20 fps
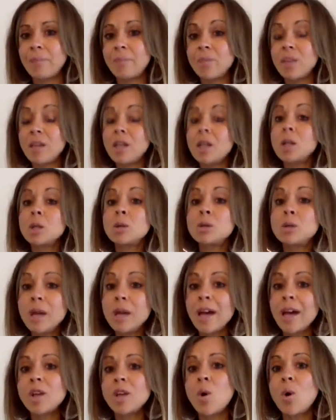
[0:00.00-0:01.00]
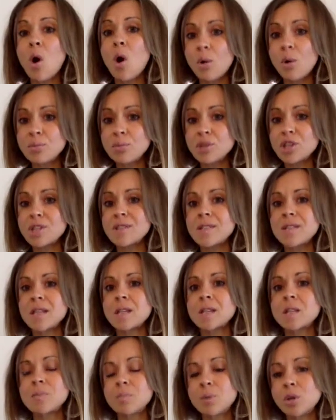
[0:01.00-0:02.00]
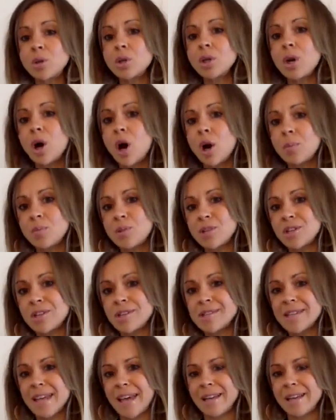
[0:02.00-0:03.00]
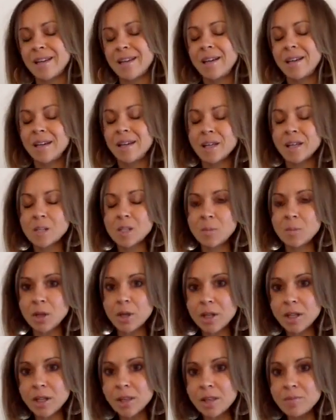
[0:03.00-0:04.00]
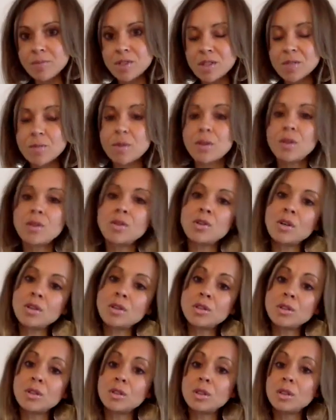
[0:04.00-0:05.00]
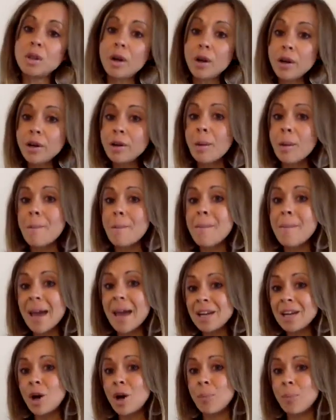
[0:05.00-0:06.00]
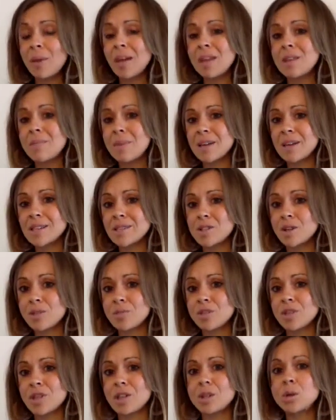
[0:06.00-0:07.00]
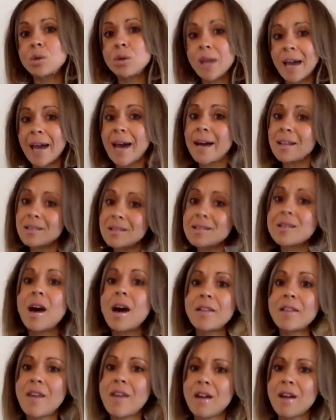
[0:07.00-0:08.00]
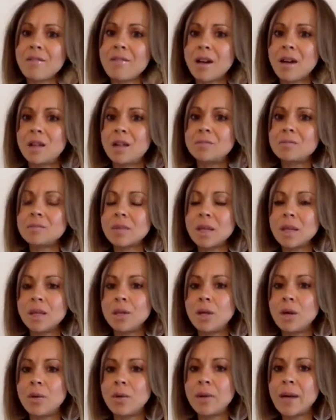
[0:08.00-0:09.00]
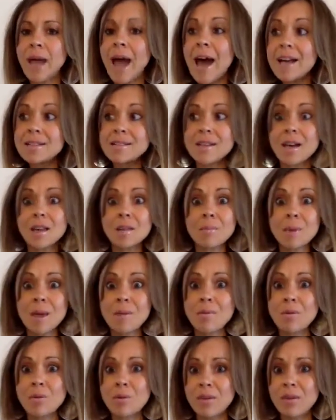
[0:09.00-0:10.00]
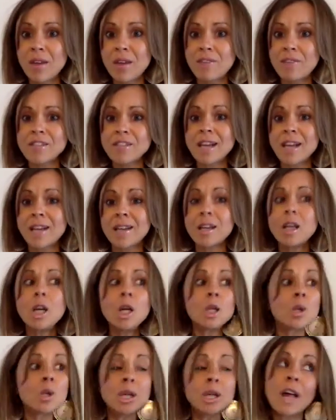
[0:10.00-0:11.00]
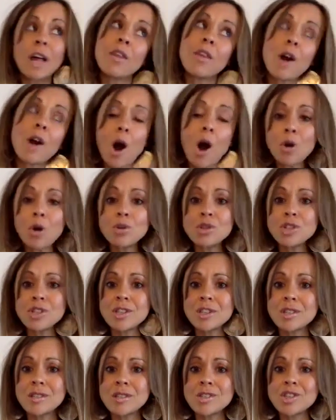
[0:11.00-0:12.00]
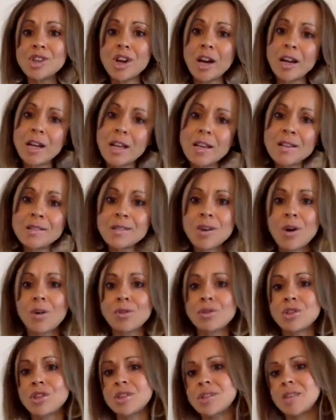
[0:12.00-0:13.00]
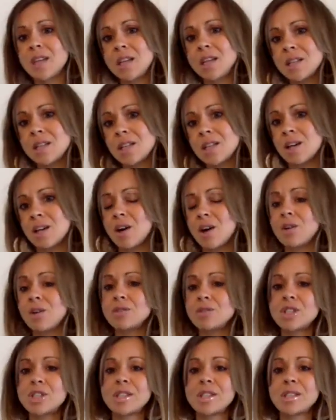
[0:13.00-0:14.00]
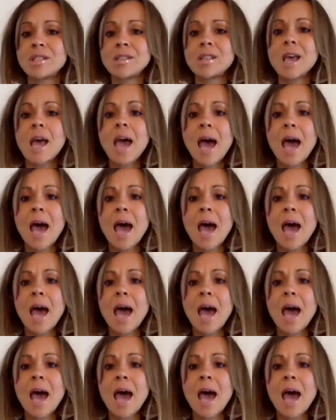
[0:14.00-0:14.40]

then look at your options, explore your options, and exploring them just with your doctor alone may not be the best option. Look outside that realm, and ask other people what they've done. Look at other cultures, Chinese cultures, Indian cultures,